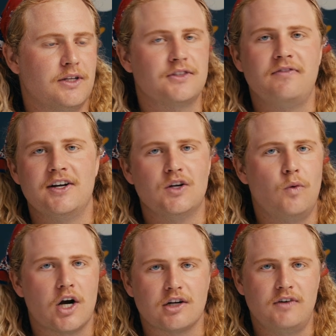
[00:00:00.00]
let's find a
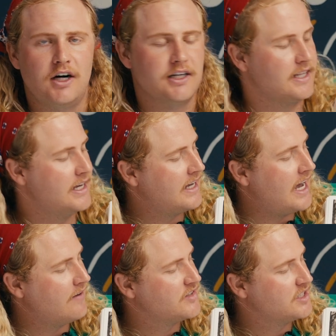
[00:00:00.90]
waterfall and like
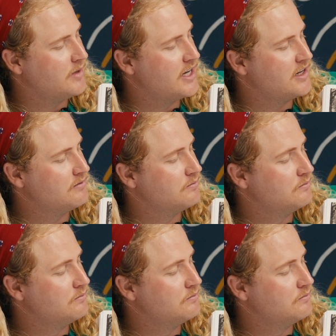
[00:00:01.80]
have some like